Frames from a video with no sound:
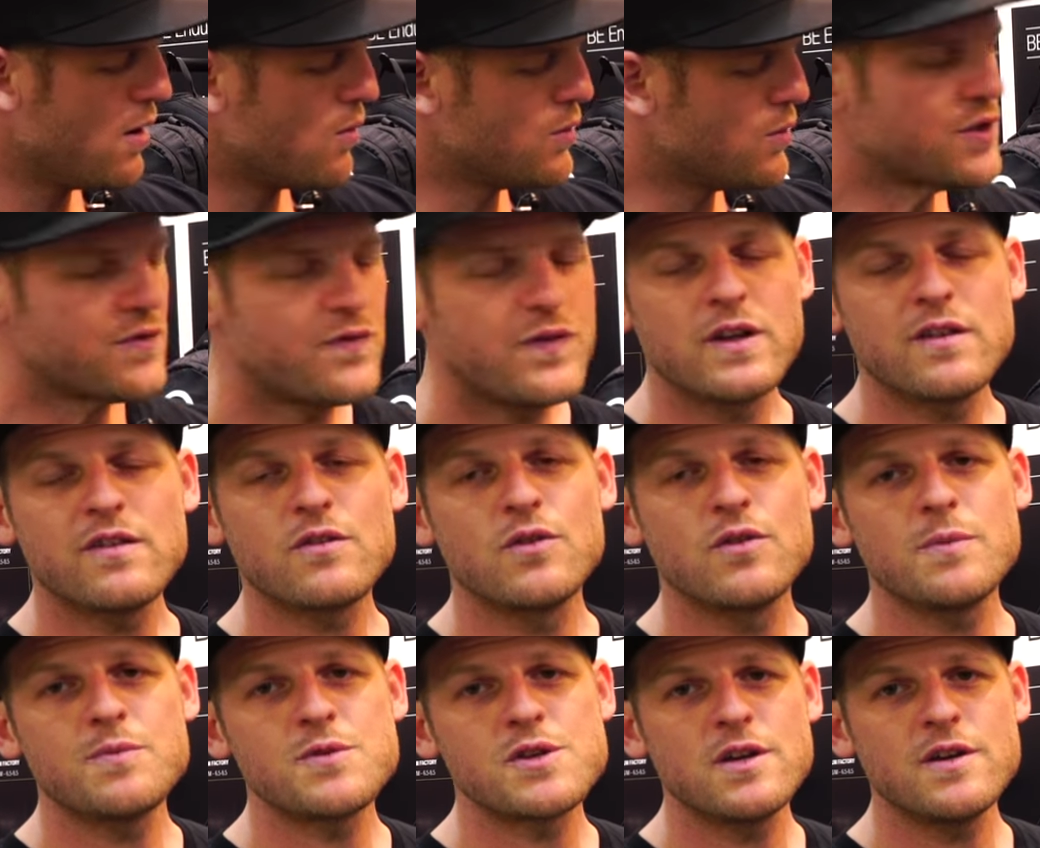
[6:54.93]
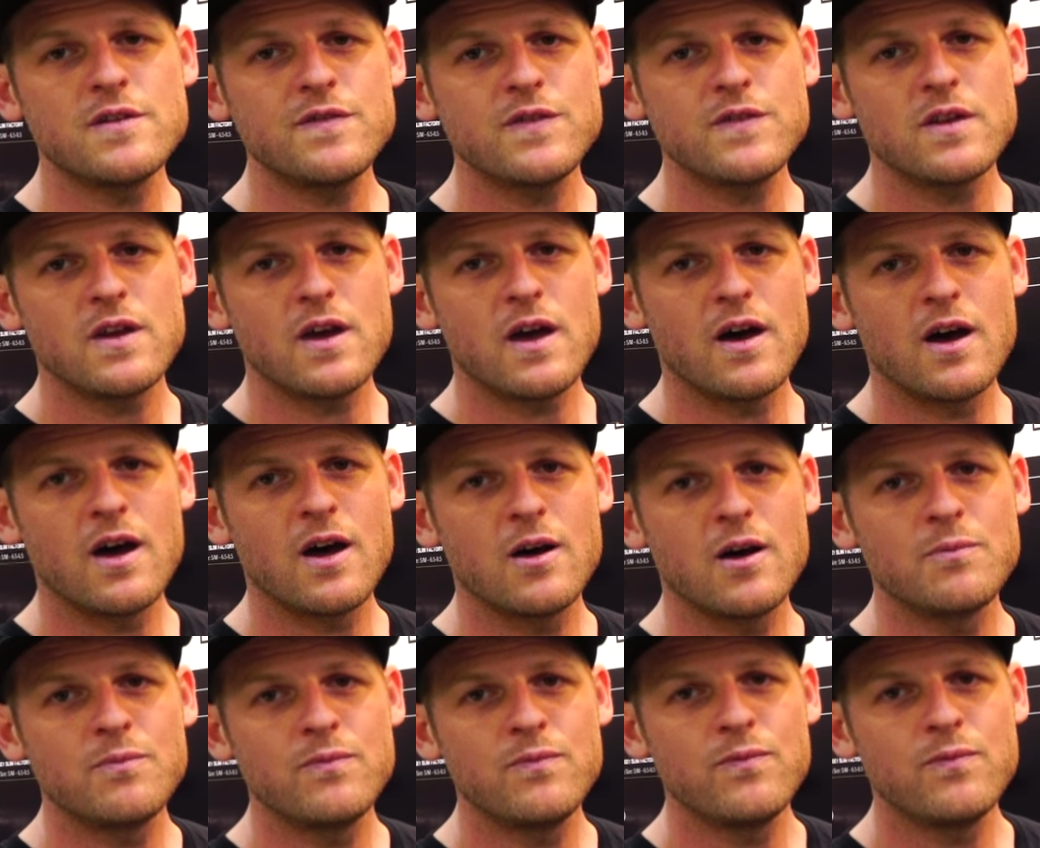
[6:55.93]
which fits grip shift
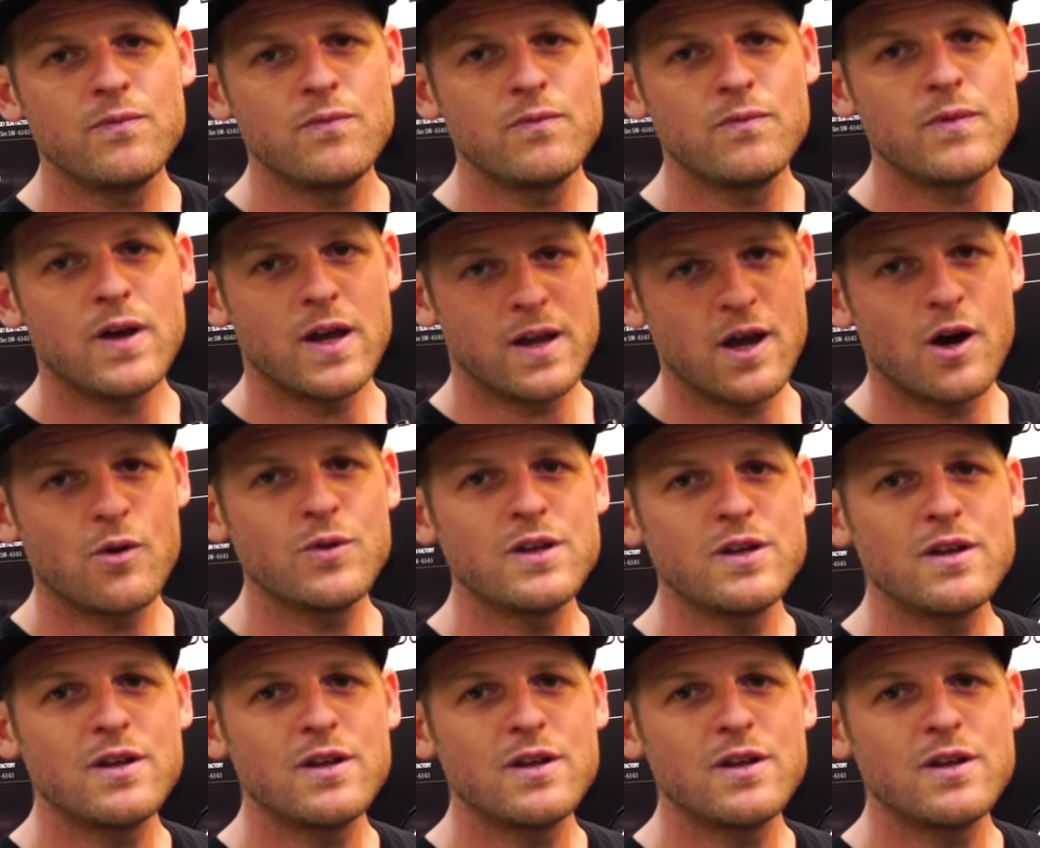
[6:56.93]
um, and now we